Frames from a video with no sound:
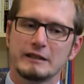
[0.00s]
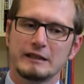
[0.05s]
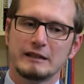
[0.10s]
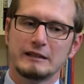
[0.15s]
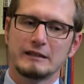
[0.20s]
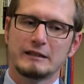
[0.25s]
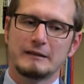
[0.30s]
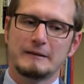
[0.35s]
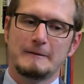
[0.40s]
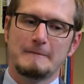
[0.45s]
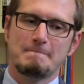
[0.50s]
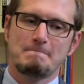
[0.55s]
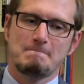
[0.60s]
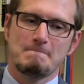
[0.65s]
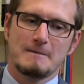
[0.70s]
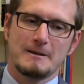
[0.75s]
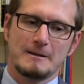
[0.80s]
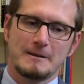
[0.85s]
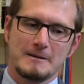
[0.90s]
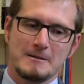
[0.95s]
in
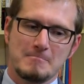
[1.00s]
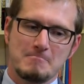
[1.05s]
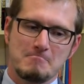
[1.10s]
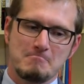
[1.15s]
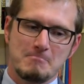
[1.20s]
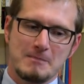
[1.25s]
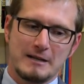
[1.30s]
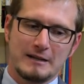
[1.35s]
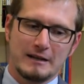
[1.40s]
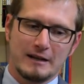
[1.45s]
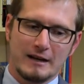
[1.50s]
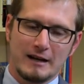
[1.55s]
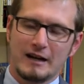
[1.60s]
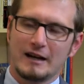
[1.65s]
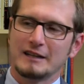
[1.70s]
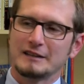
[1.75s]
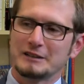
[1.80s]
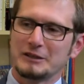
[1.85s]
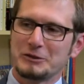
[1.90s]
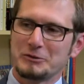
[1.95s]
a
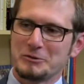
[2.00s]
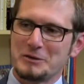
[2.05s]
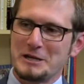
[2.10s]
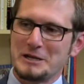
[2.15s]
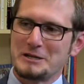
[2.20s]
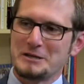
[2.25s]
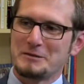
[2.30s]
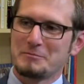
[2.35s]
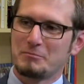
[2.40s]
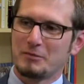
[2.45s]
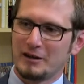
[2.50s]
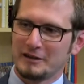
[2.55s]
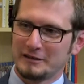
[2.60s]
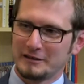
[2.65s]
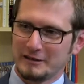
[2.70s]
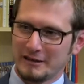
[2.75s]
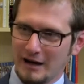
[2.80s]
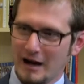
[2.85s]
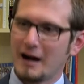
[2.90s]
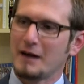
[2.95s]
concrete but
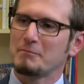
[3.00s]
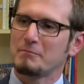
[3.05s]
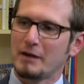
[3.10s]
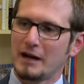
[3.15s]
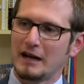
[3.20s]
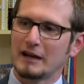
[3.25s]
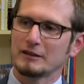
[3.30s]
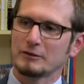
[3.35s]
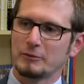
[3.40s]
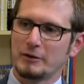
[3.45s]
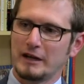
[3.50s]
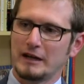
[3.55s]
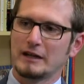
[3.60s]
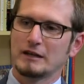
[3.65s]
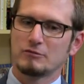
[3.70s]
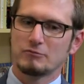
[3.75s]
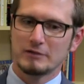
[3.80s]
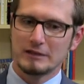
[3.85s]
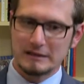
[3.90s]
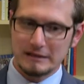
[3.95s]
compact way
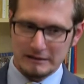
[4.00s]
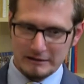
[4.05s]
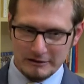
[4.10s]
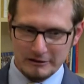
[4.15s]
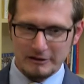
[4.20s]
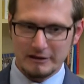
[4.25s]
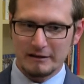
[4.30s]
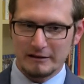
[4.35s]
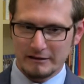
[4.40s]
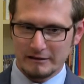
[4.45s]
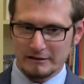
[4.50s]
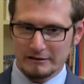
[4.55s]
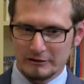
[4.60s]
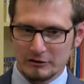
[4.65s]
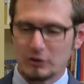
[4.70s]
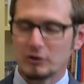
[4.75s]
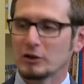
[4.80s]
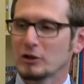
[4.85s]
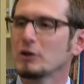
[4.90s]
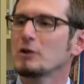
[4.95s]
and really look
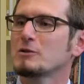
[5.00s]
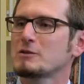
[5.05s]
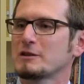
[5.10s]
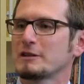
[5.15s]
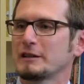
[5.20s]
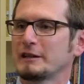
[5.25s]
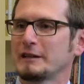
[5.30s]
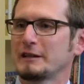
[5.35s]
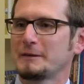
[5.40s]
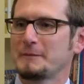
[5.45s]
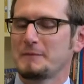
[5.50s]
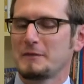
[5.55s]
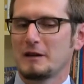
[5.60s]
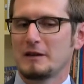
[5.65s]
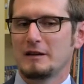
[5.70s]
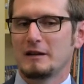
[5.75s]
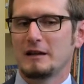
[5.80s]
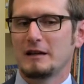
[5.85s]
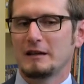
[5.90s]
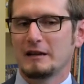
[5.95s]
closely,
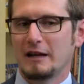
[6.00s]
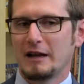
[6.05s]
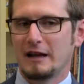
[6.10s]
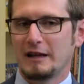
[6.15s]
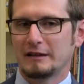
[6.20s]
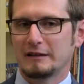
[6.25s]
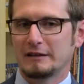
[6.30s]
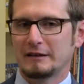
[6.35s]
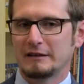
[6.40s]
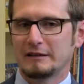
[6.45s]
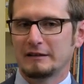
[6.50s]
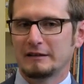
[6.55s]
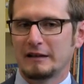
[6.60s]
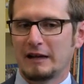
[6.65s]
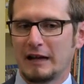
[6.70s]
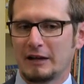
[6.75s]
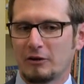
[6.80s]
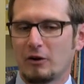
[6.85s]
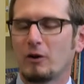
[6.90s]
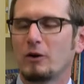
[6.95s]
and
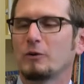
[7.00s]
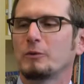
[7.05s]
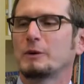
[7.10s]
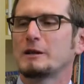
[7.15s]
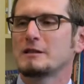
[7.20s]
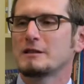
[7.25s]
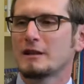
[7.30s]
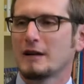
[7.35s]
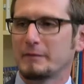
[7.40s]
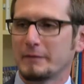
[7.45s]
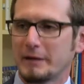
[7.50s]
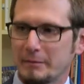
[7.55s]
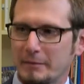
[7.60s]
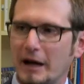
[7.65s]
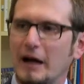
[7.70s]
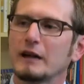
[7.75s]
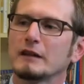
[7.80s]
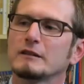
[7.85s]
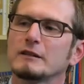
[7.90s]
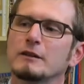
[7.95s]
always coming
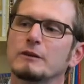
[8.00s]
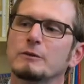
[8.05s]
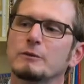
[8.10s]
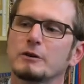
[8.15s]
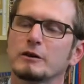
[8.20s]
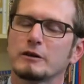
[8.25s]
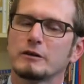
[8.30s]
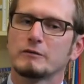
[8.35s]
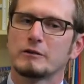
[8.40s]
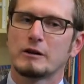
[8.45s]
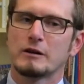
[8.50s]
back to the work of